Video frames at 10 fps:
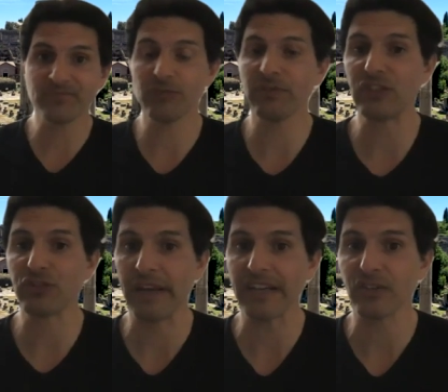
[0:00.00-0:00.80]
really
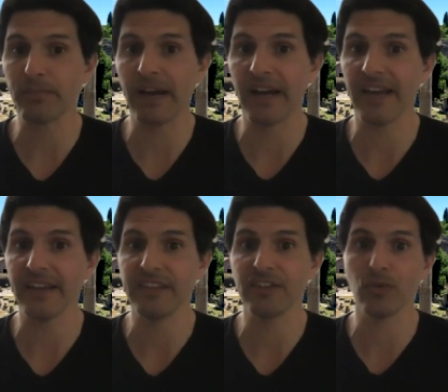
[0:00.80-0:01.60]
directed
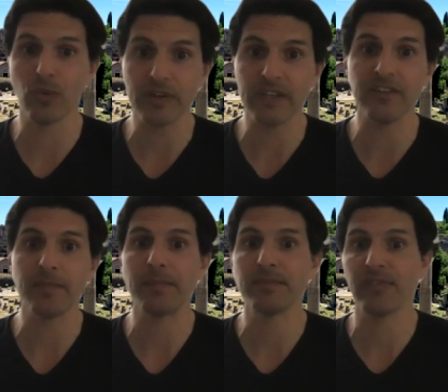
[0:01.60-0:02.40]
by the authorities, the
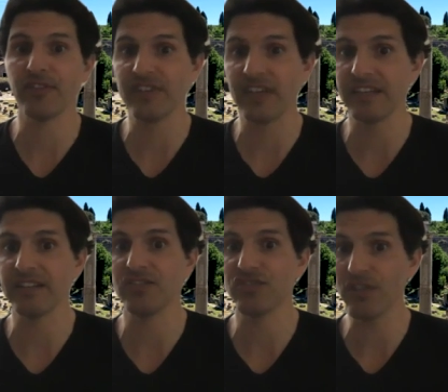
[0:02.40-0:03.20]
members of the Senate,
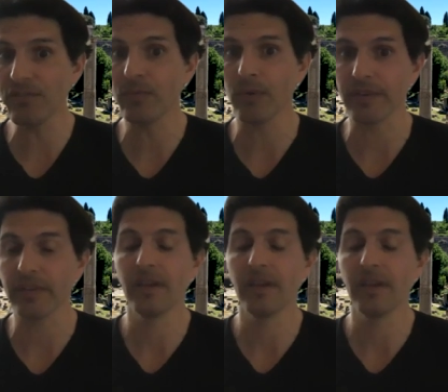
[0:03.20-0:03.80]
and so forth.